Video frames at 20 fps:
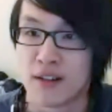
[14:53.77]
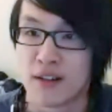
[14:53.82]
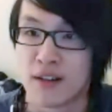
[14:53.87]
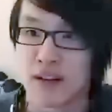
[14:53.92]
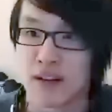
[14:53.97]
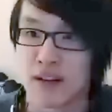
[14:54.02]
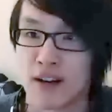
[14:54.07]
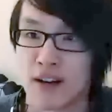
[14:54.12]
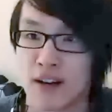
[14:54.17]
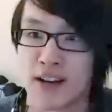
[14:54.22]

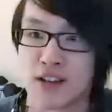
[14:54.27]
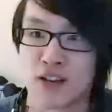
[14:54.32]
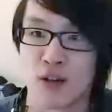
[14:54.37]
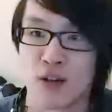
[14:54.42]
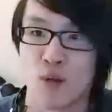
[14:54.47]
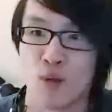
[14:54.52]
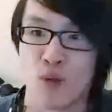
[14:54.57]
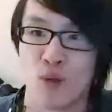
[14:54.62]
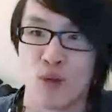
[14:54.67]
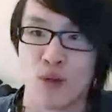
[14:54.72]
Okay,
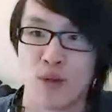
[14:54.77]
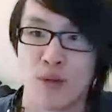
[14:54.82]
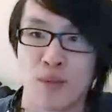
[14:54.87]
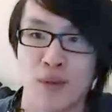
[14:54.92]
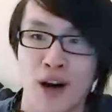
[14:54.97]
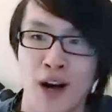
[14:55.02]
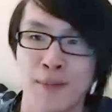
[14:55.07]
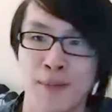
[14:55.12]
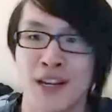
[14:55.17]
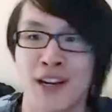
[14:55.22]
so
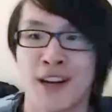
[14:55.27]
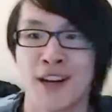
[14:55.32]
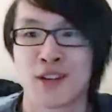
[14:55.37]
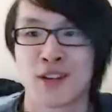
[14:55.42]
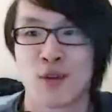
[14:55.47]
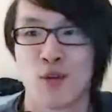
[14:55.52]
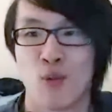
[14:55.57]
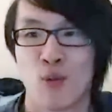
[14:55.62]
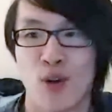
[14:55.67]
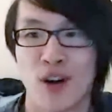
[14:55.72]
Mohammed
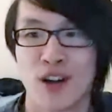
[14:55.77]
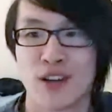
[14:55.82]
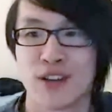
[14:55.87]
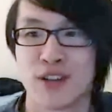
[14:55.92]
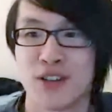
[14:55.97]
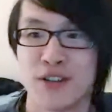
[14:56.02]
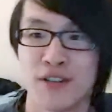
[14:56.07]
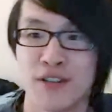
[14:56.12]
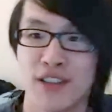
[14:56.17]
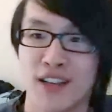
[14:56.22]
asked, what do
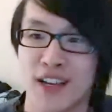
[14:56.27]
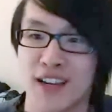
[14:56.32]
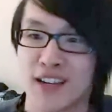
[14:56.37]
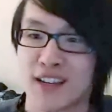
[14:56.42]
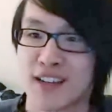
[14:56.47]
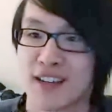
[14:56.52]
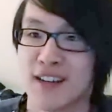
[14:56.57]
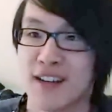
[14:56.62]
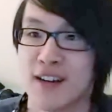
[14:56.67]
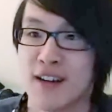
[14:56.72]
you
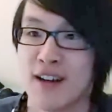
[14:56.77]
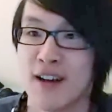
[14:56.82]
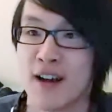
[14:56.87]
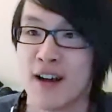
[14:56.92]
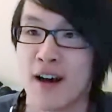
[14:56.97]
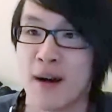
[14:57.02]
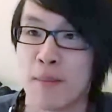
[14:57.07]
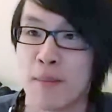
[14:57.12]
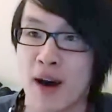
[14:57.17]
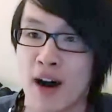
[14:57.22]
think
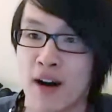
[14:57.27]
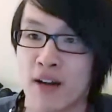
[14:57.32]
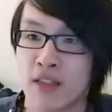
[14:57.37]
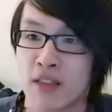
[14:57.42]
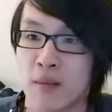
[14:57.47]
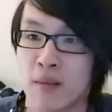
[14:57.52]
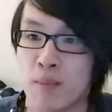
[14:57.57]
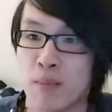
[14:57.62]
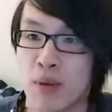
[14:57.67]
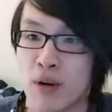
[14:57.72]
about
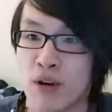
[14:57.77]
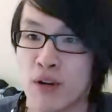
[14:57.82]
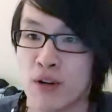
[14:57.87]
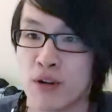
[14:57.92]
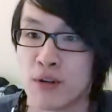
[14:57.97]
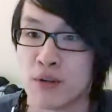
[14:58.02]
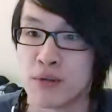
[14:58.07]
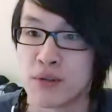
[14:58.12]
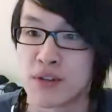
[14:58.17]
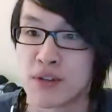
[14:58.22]
the
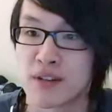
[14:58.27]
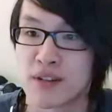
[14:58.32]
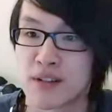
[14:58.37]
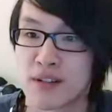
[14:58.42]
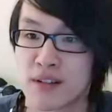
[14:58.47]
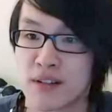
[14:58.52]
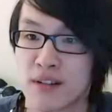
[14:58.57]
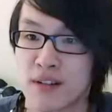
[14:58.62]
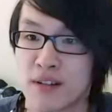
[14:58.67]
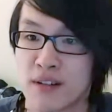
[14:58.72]
Bose
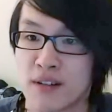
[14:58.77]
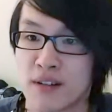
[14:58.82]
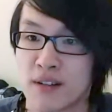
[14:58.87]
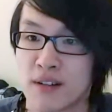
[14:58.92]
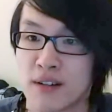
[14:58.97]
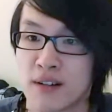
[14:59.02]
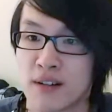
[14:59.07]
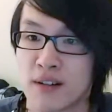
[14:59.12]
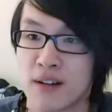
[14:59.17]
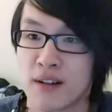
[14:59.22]

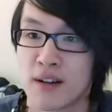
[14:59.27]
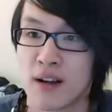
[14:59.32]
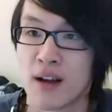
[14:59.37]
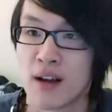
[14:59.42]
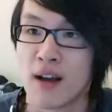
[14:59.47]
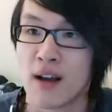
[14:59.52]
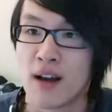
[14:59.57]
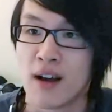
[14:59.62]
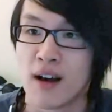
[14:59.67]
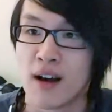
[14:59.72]

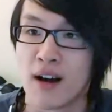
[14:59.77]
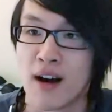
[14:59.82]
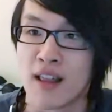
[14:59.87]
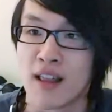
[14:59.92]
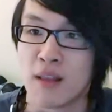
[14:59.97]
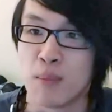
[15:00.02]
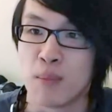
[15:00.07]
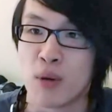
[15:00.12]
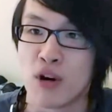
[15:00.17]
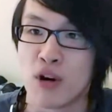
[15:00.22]
uh,
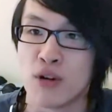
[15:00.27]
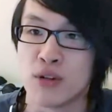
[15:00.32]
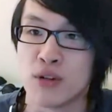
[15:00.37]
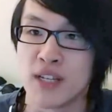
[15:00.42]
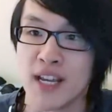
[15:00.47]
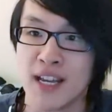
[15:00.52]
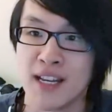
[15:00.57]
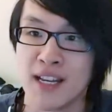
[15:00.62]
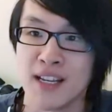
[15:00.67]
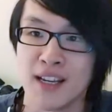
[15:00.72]
the Bose
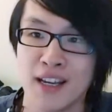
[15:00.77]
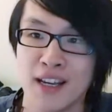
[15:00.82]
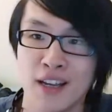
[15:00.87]
in-ear